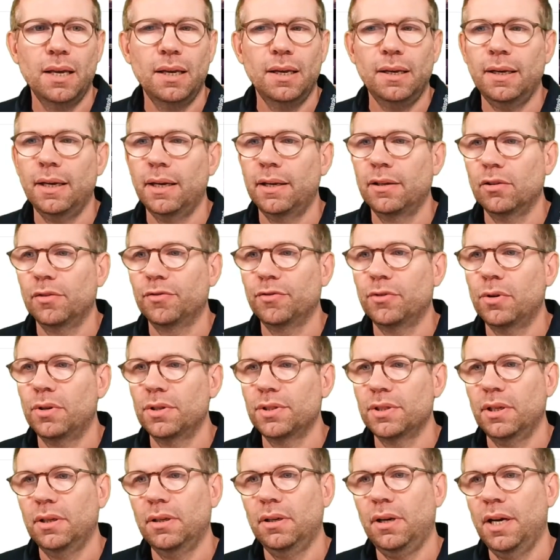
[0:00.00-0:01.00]
And of
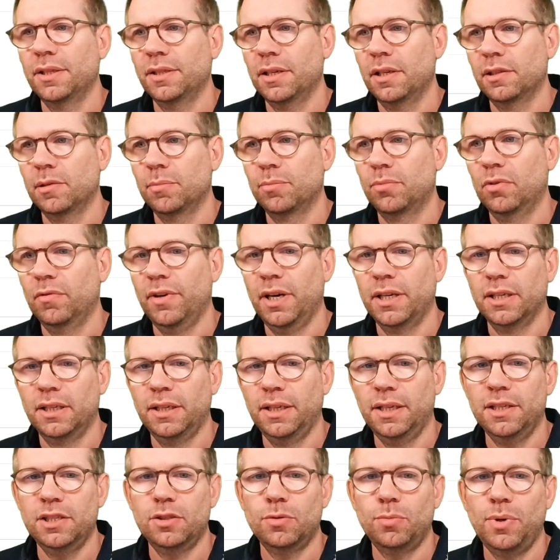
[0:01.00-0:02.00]
course, identity provider
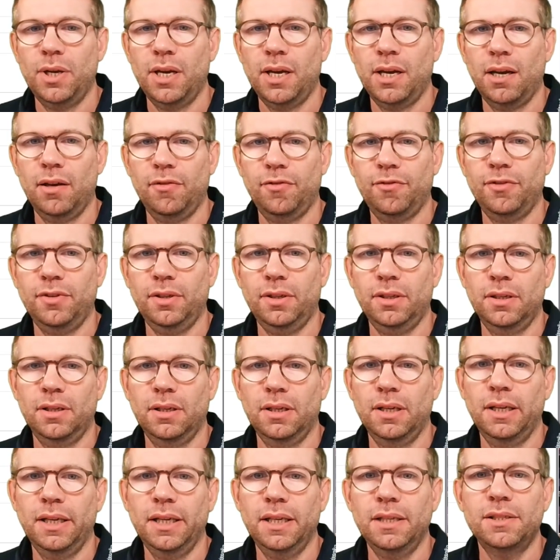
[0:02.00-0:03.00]
links, we have
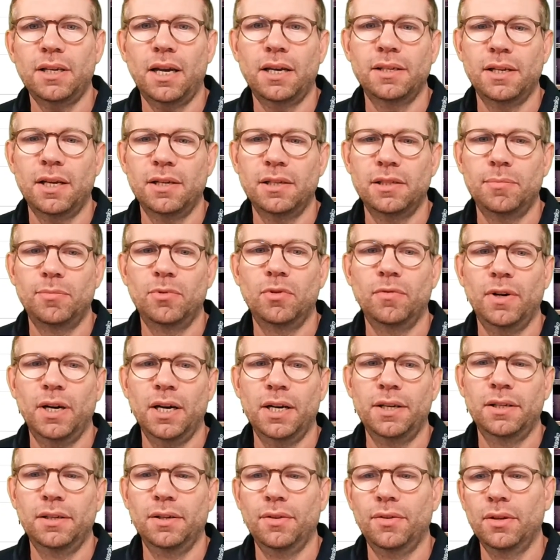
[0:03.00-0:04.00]
a linked identity
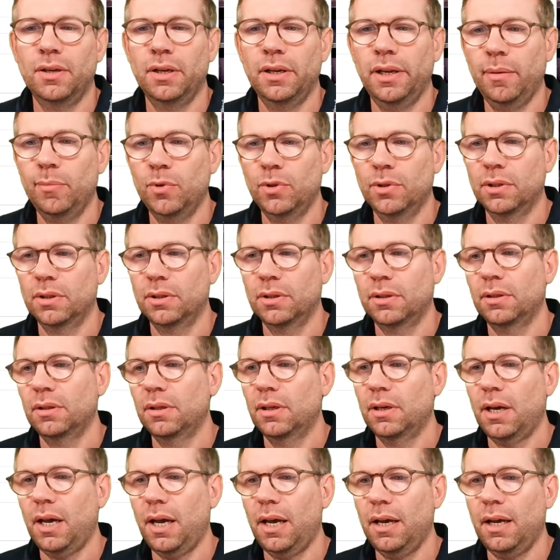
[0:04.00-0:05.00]
provider, the Lemur
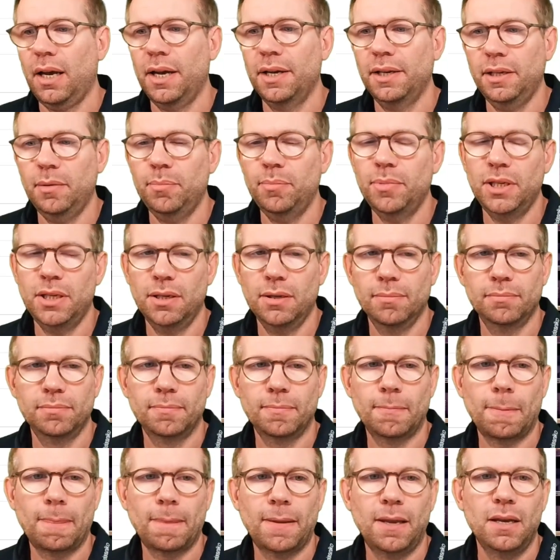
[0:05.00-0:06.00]
IdP.
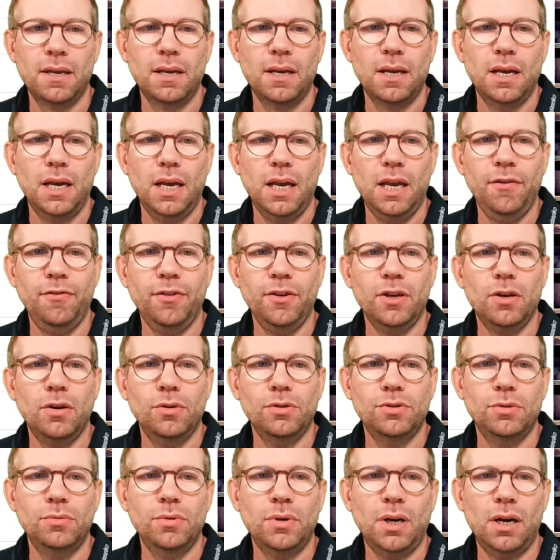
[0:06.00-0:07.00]
If we go
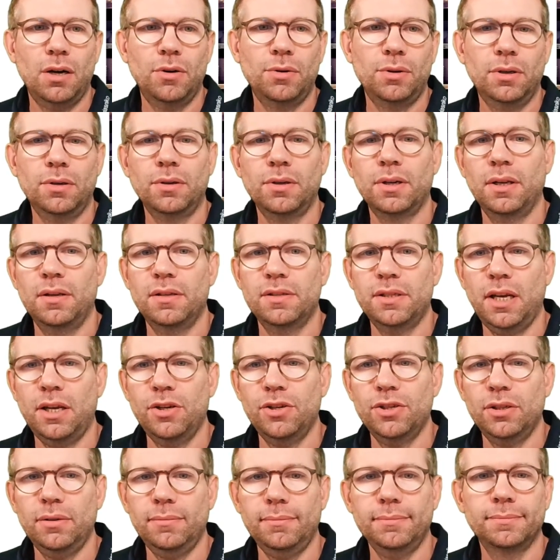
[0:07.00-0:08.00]
to our
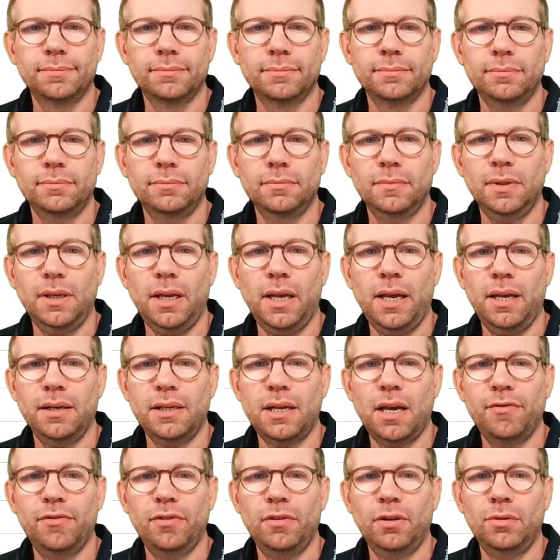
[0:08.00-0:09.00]
organization and
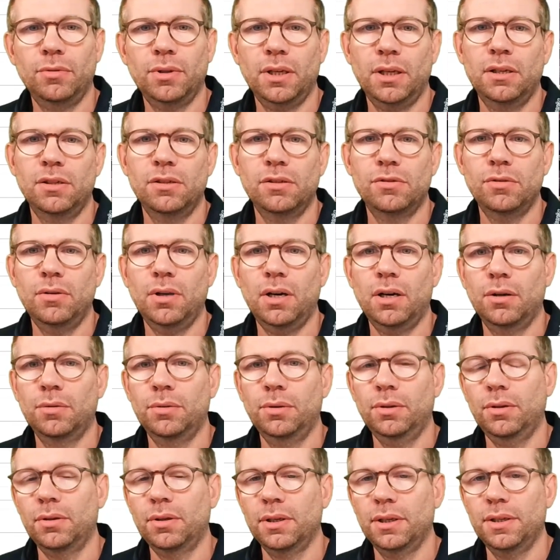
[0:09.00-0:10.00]
have a look into
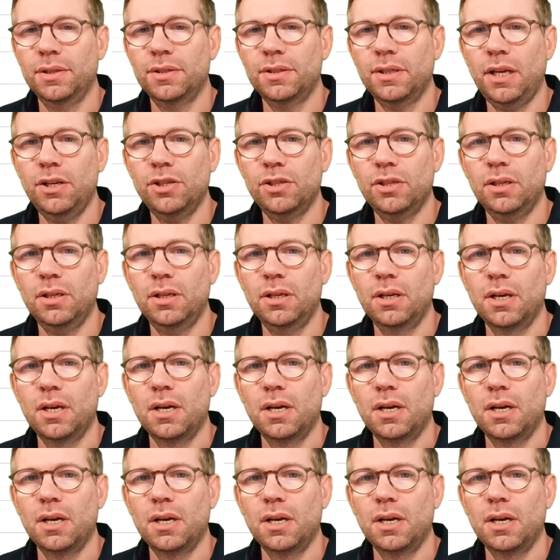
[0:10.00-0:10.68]
our organization,